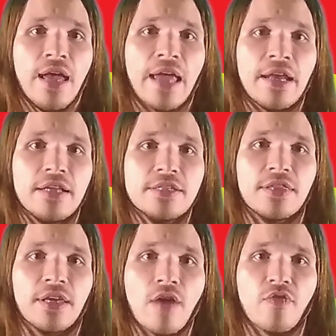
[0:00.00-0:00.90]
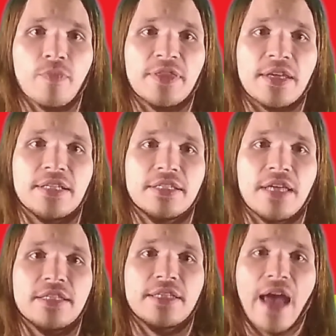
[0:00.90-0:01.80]
And it isn't the government that
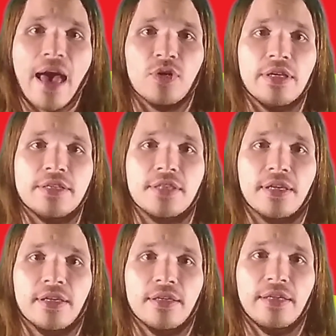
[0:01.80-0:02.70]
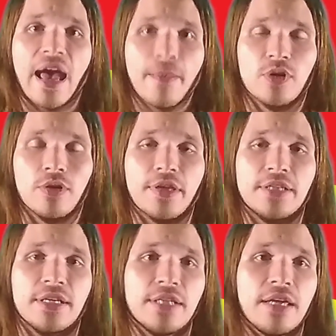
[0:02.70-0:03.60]
dictates capital, it's the capital
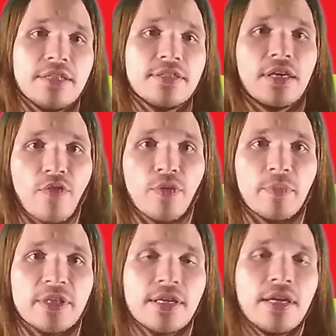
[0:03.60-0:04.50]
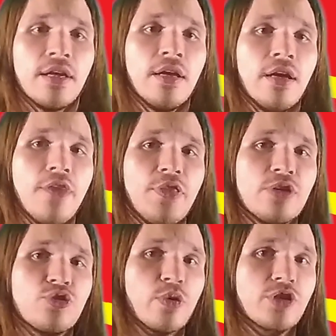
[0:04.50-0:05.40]
that dictates the government. I
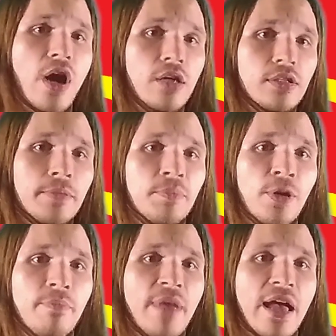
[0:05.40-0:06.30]
think George Carlin put it